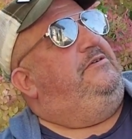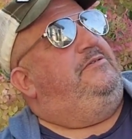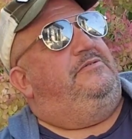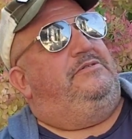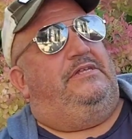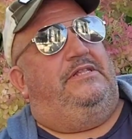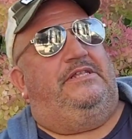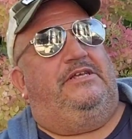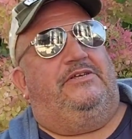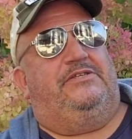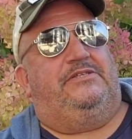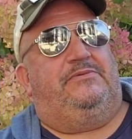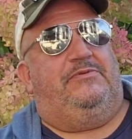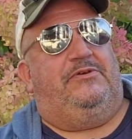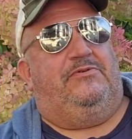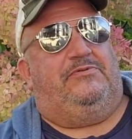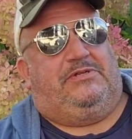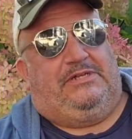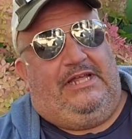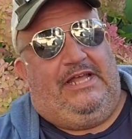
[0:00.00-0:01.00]
I was at the
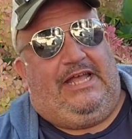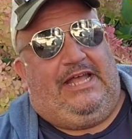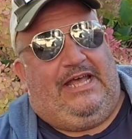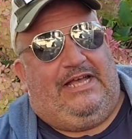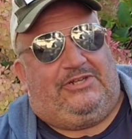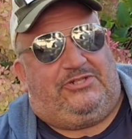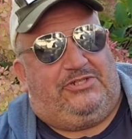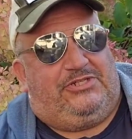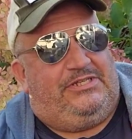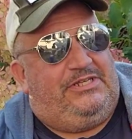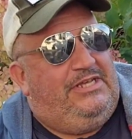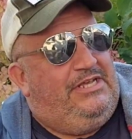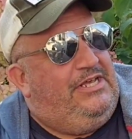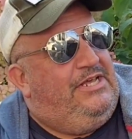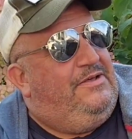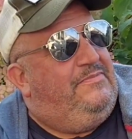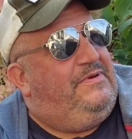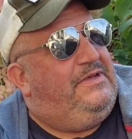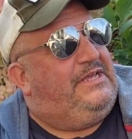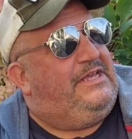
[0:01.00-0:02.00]
LCBO today, actually,
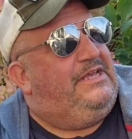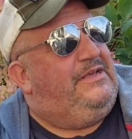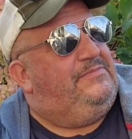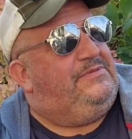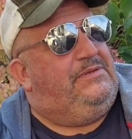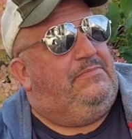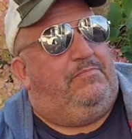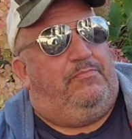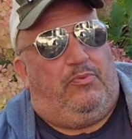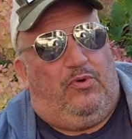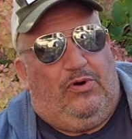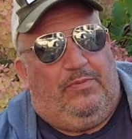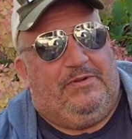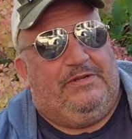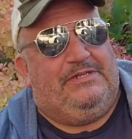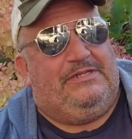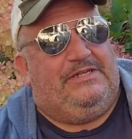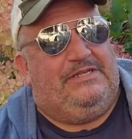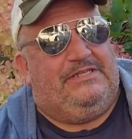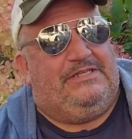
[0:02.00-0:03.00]
picking up some
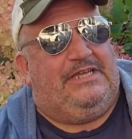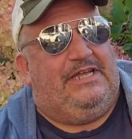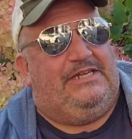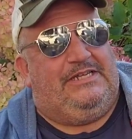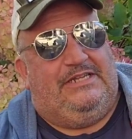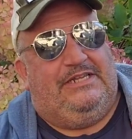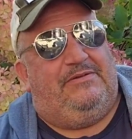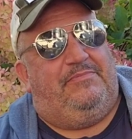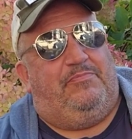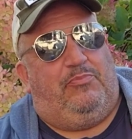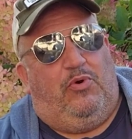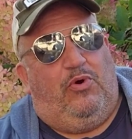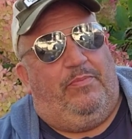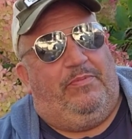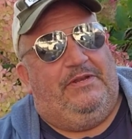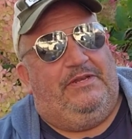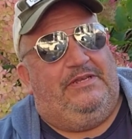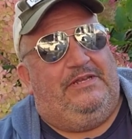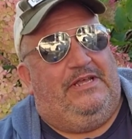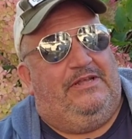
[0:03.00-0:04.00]
bourbon because I needed bourbon.